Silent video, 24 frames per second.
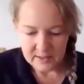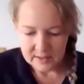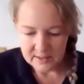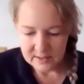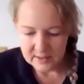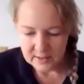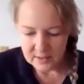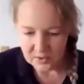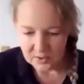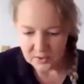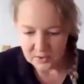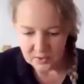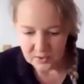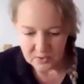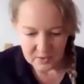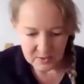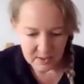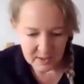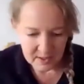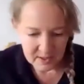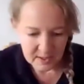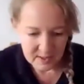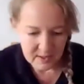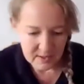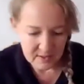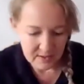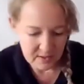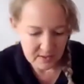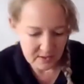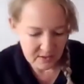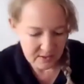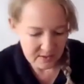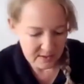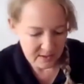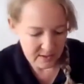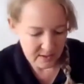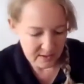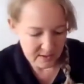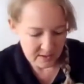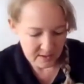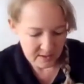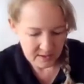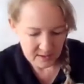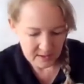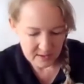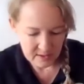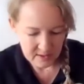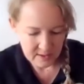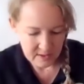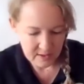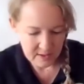So I'm just going to